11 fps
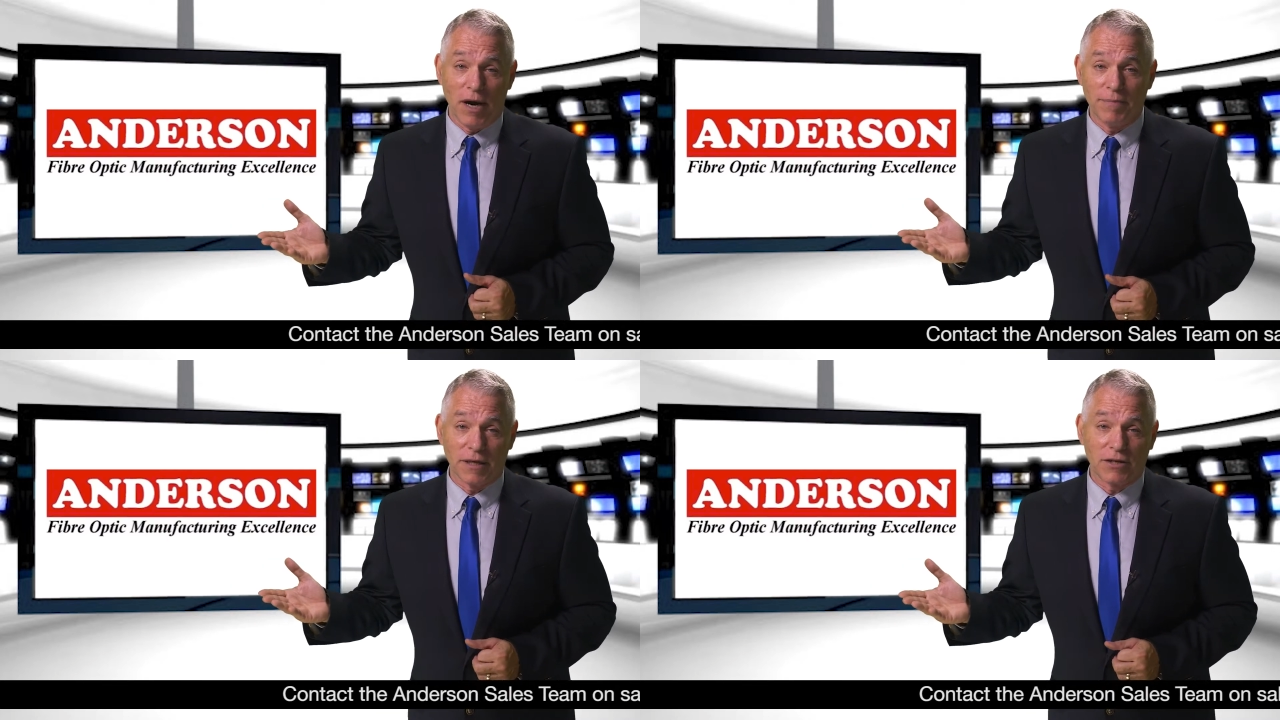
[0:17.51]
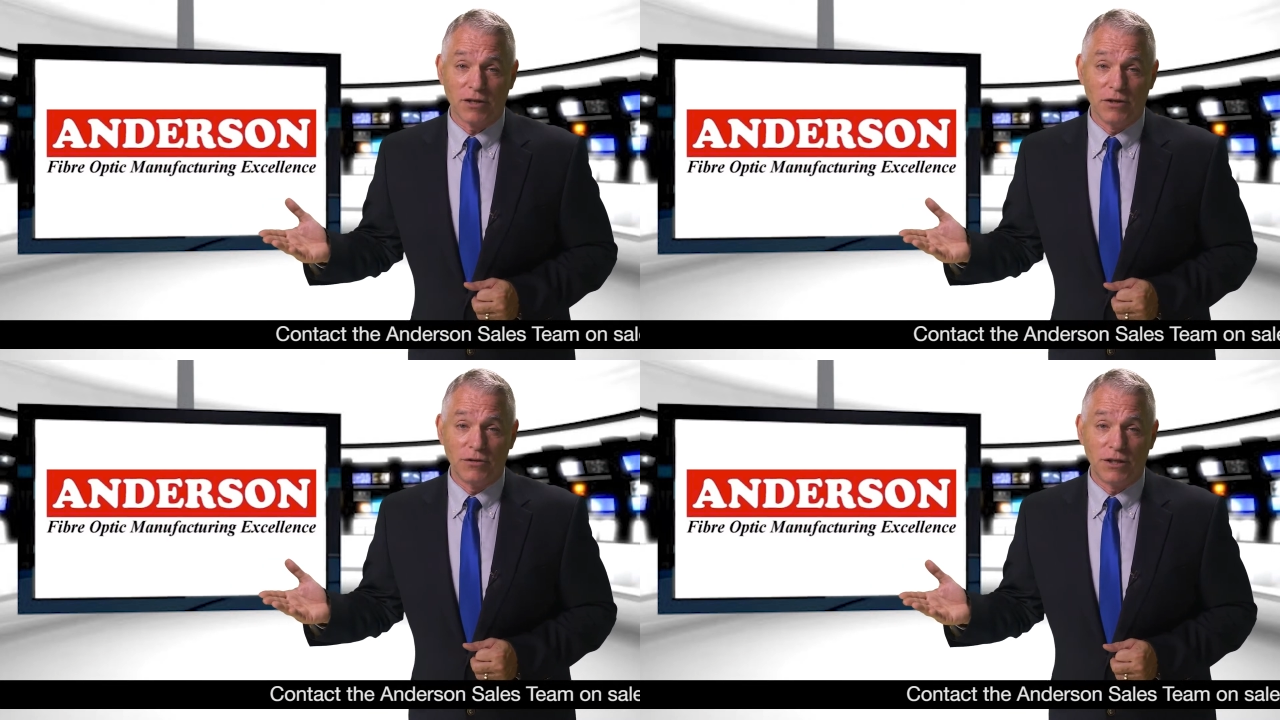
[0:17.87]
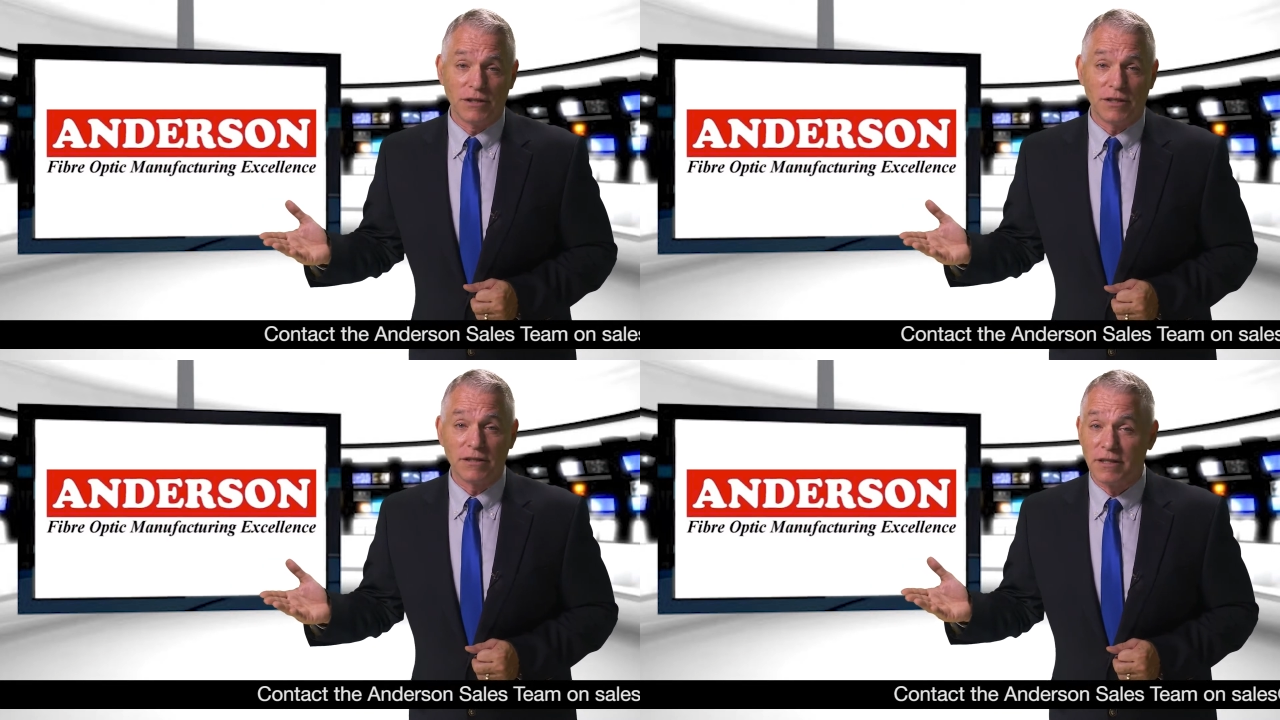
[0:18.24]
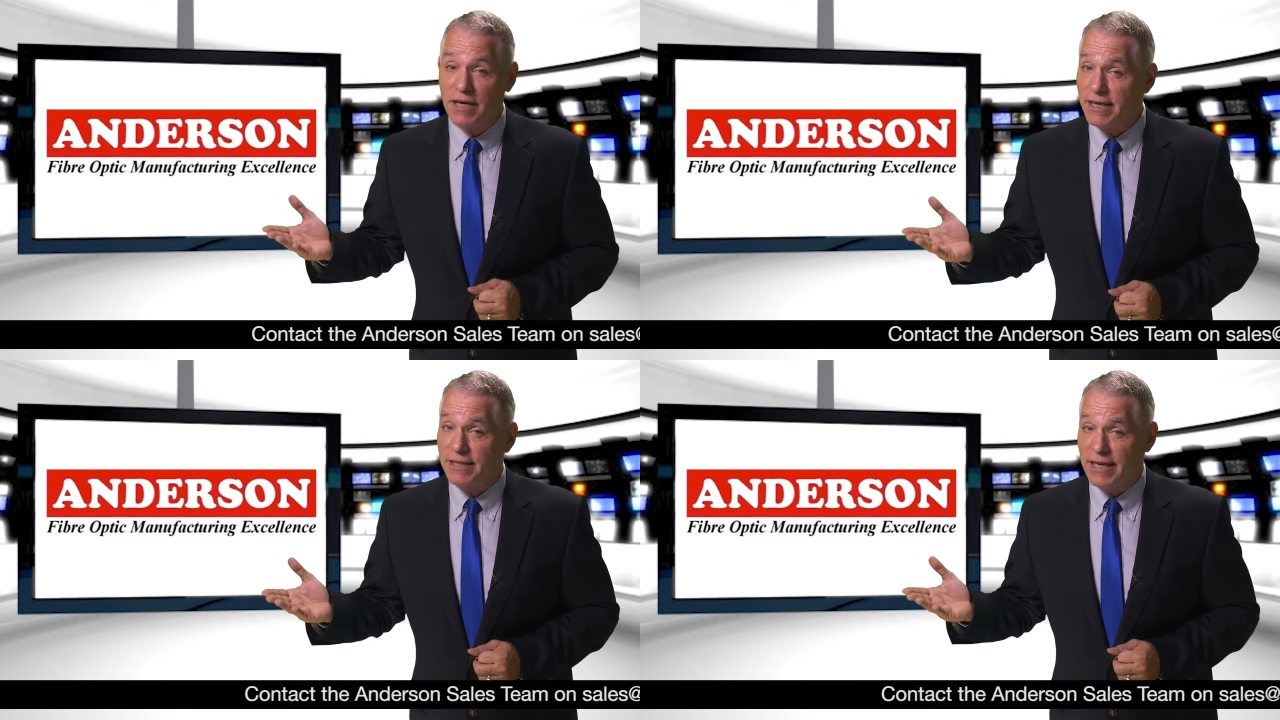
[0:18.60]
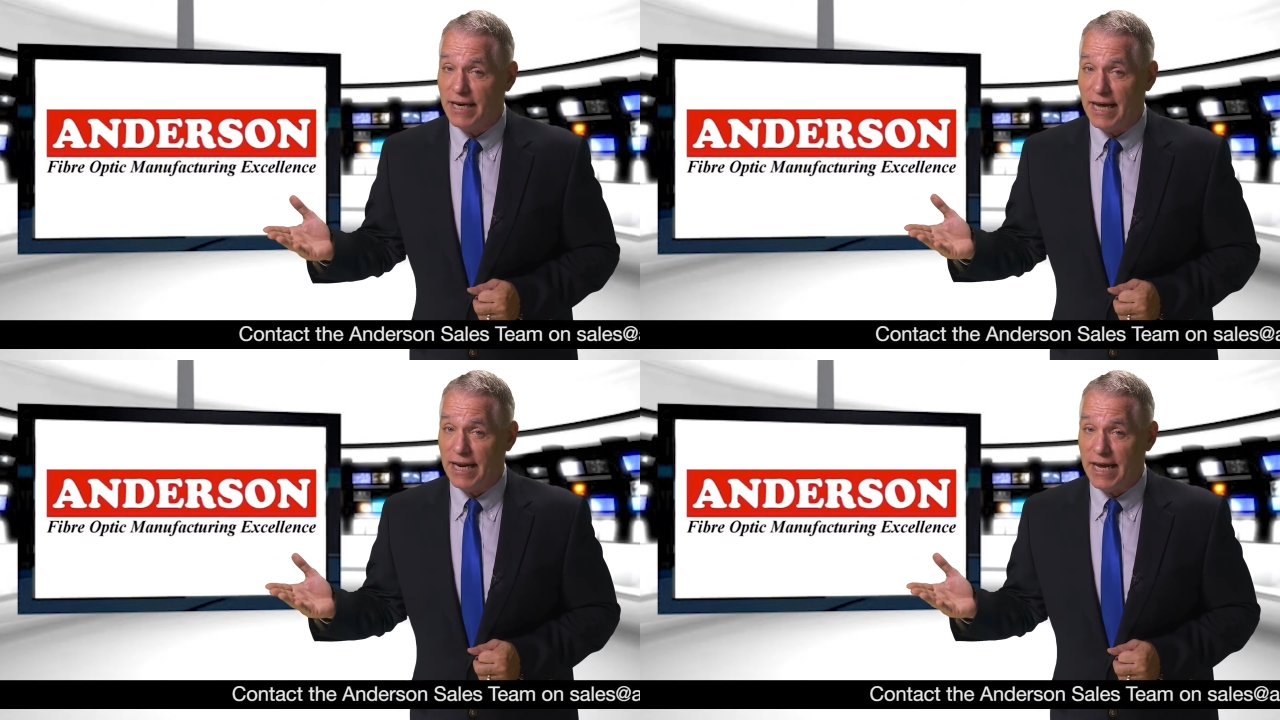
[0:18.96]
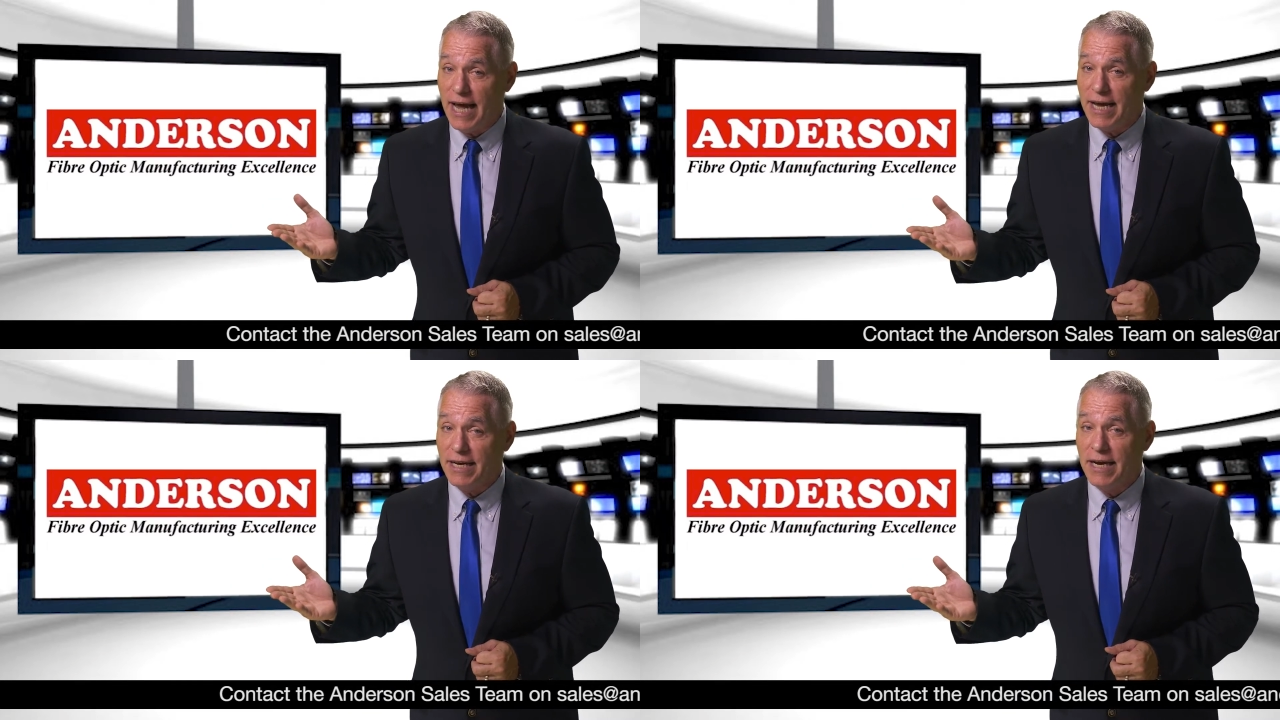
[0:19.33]
optic solutions since
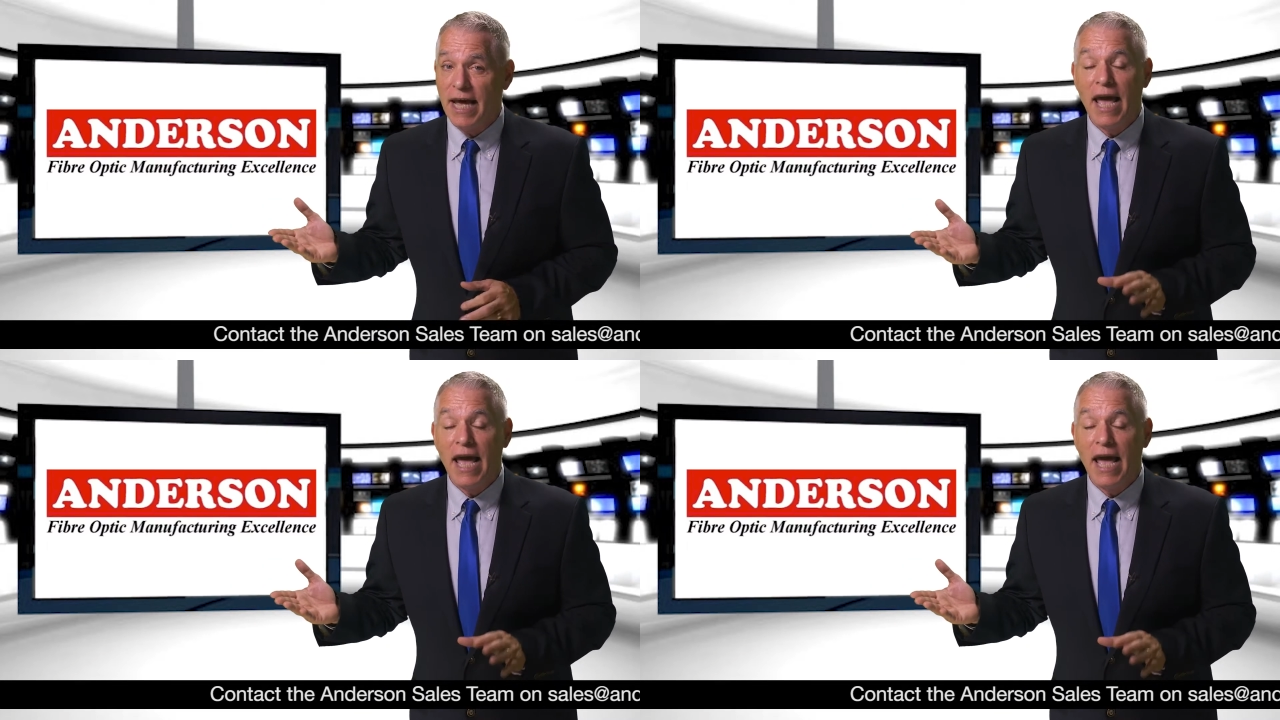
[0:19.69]
1988,